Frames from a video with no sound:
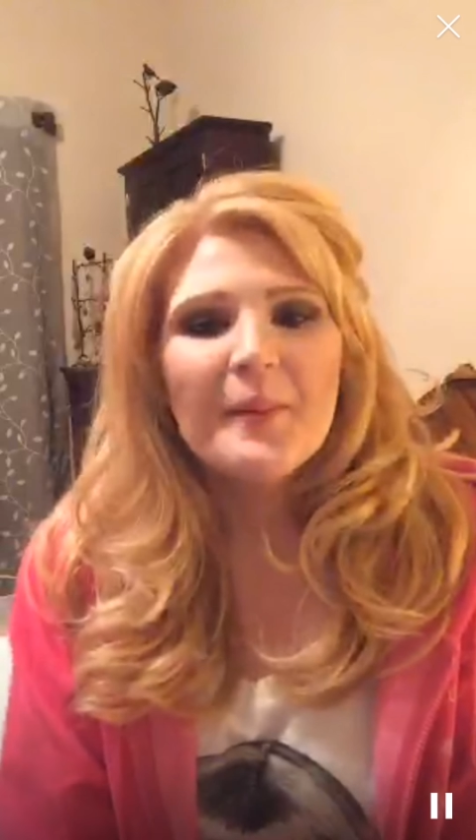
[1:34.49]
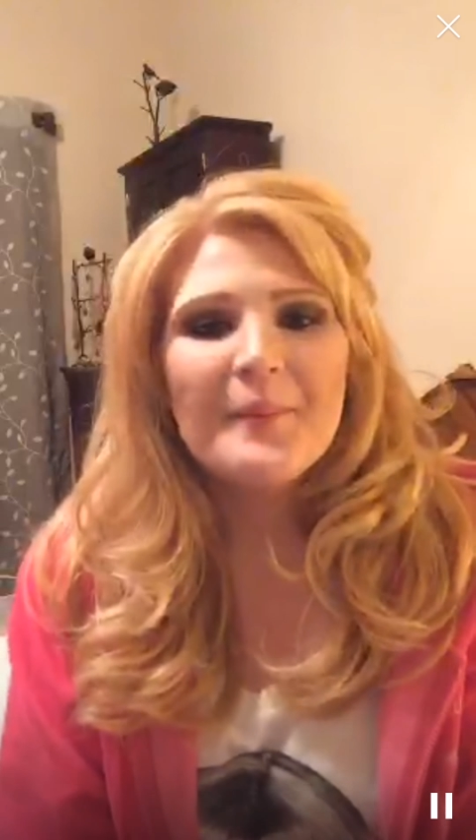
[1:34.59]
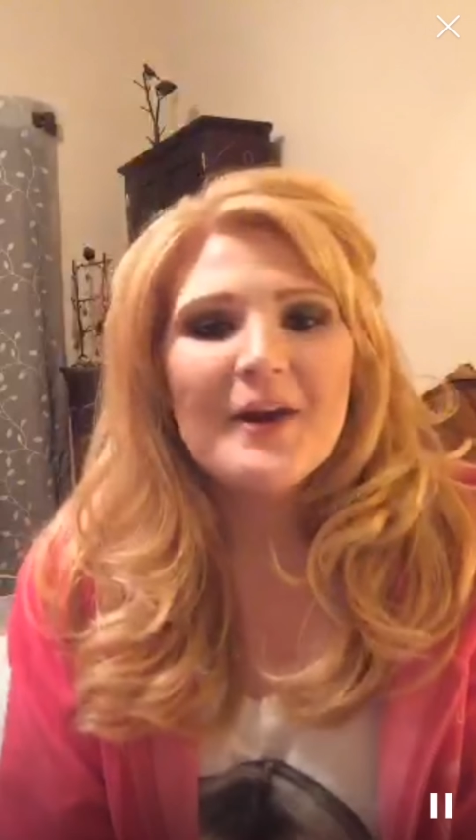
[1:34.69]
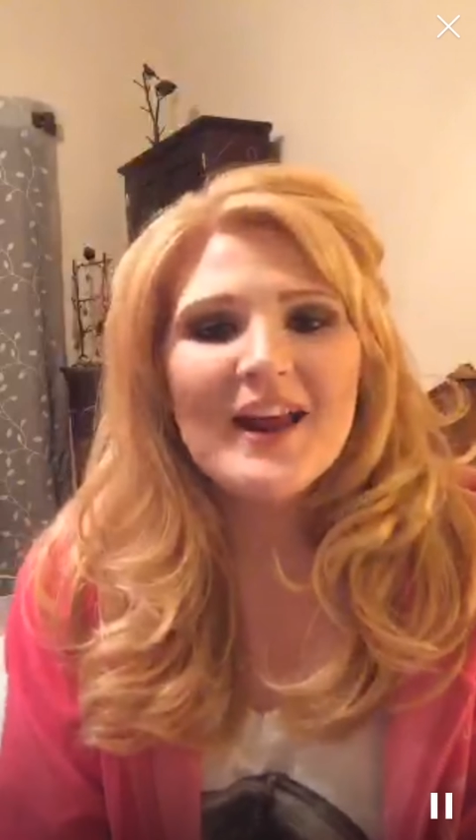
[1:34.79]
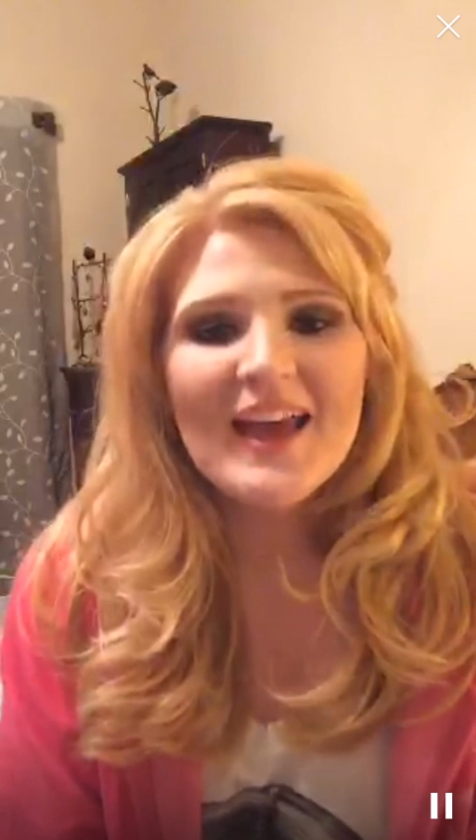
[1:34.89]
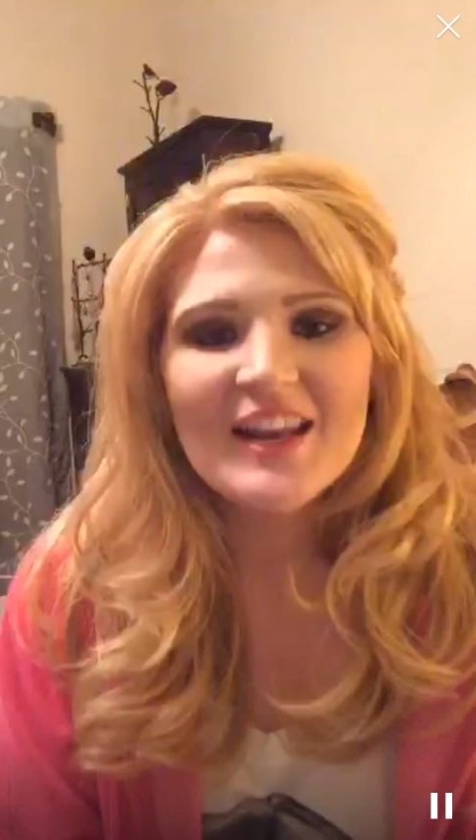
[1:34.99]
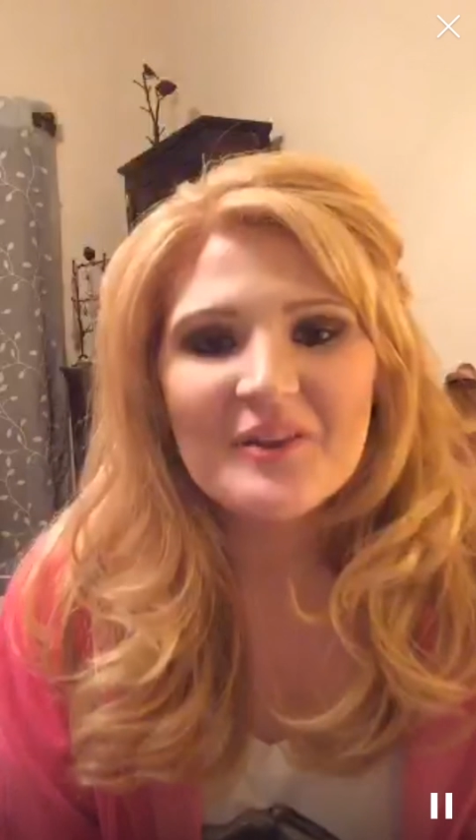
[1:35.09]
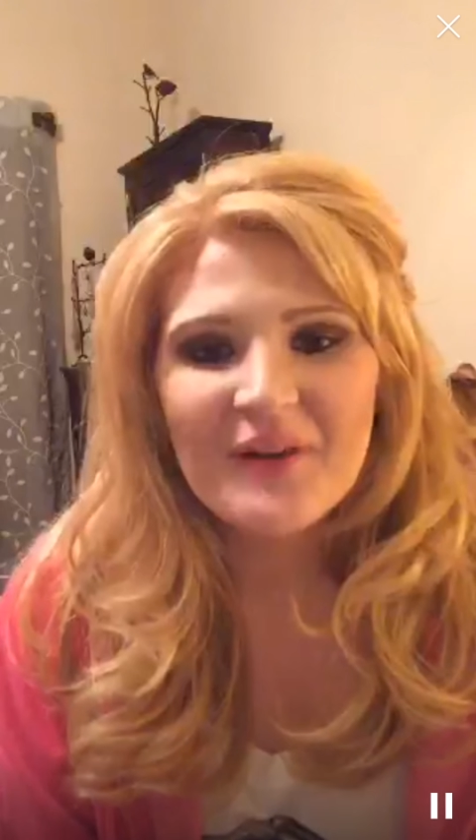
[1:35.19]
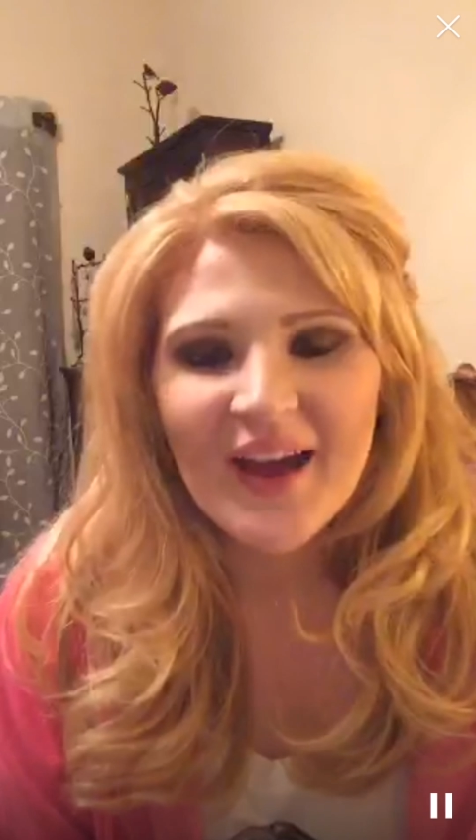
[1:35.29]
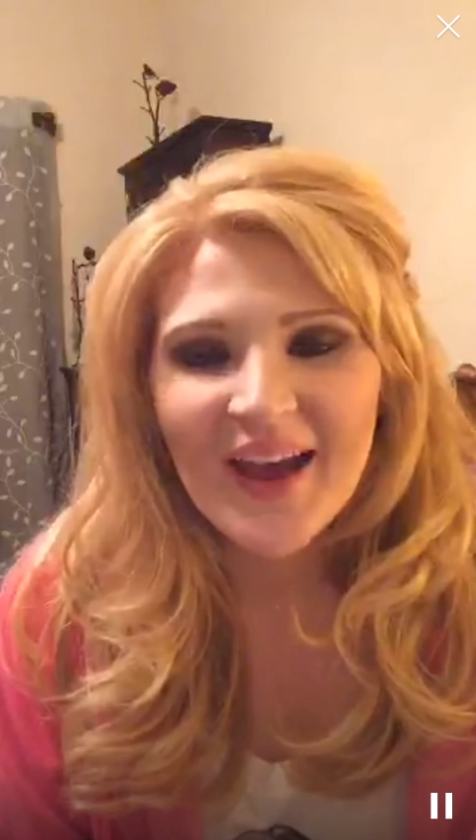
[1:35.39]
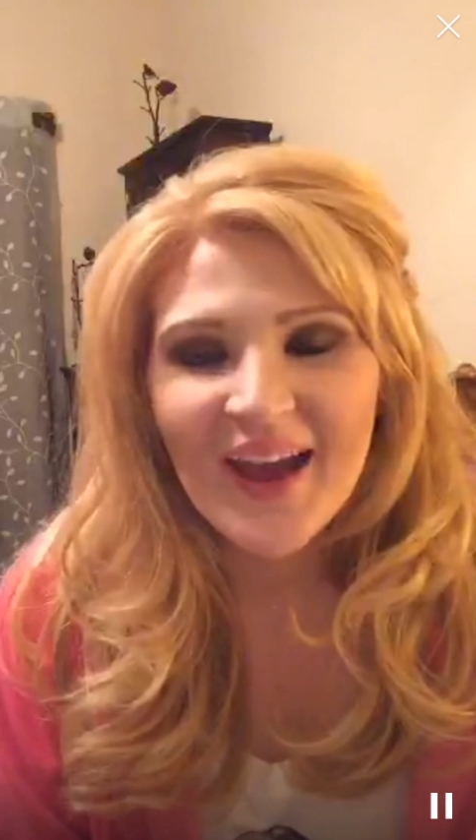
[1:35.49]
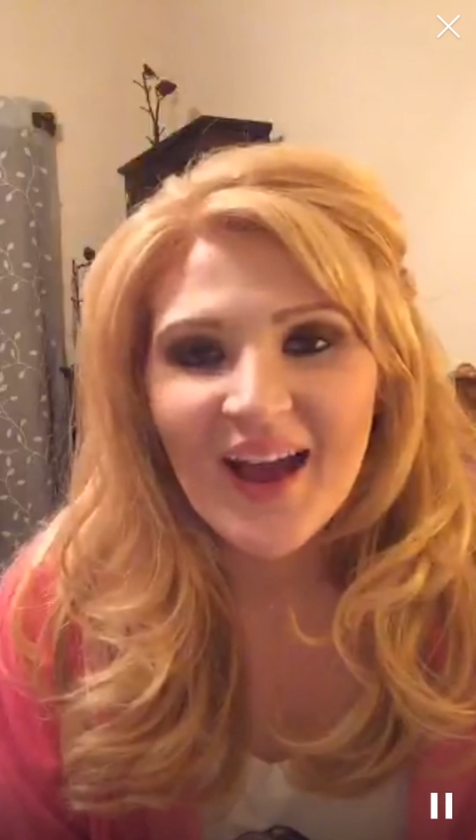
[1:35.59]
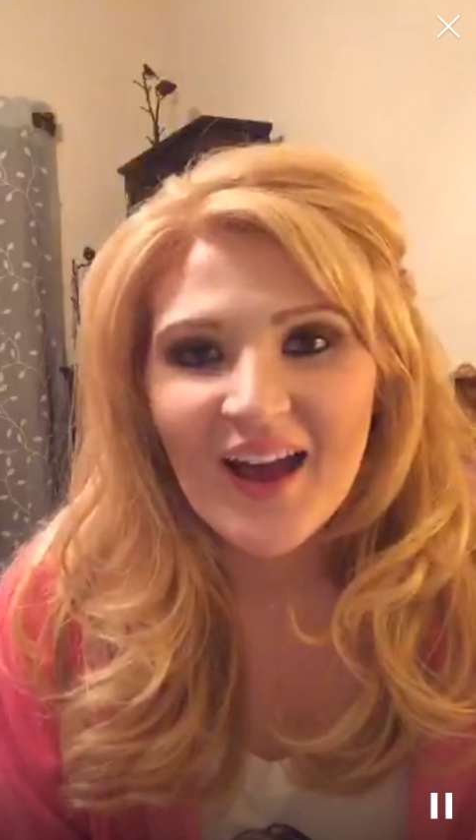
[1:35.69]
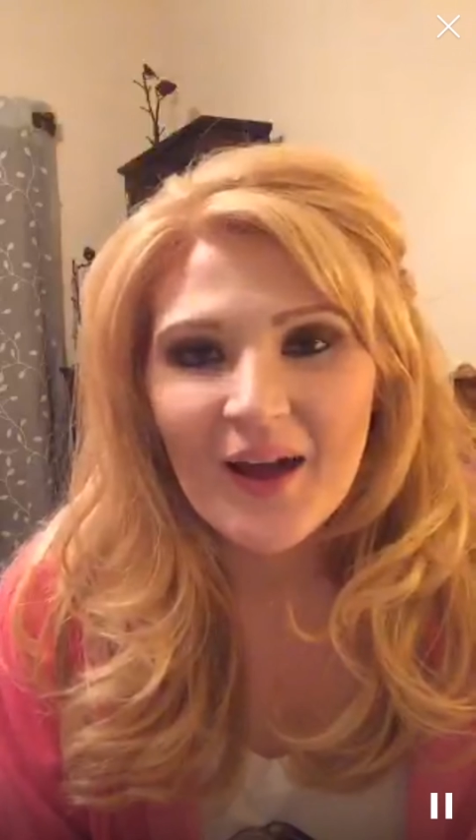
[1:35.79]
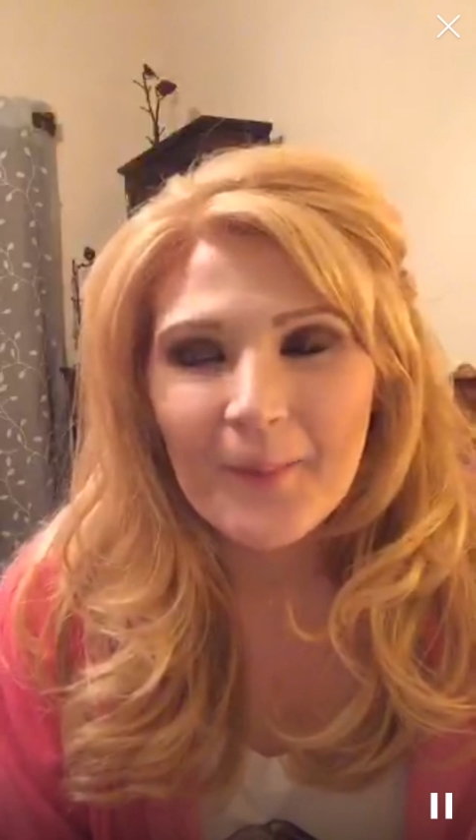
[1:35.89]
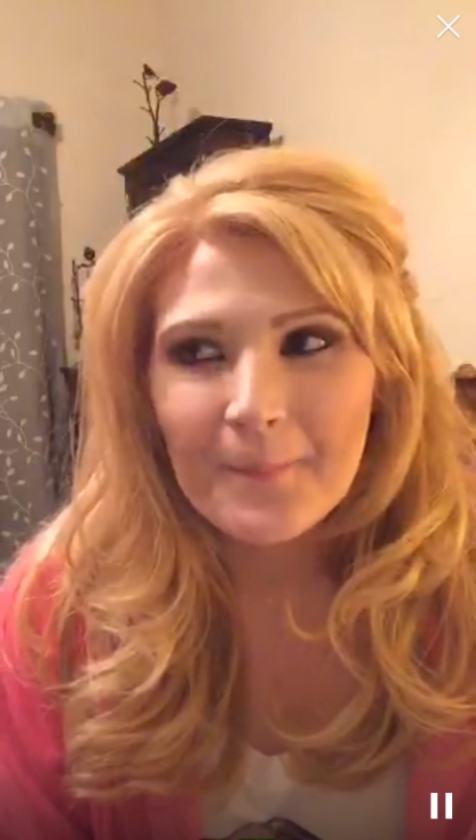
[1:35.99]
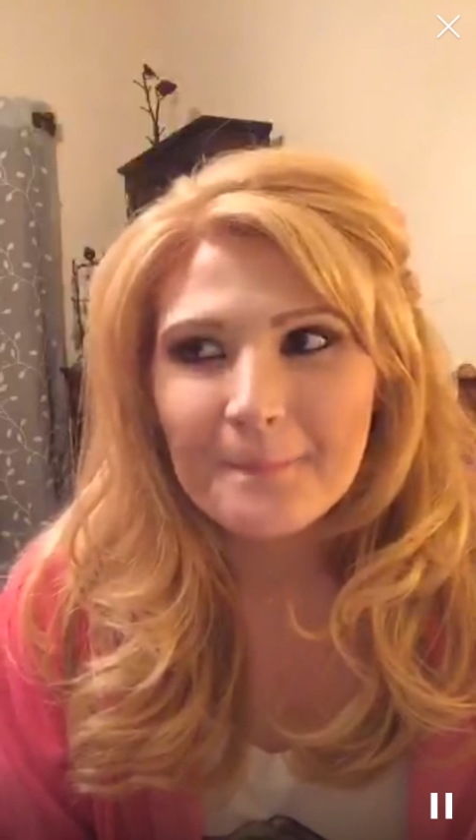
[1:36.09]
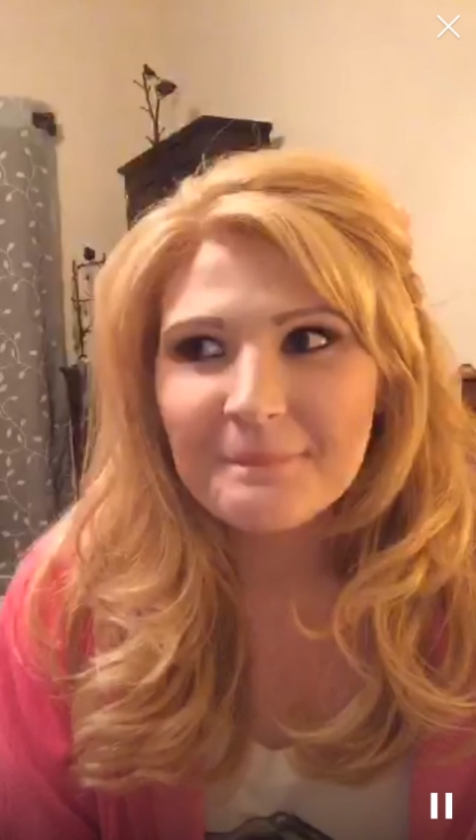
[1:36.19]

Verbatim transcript: but anyway, um,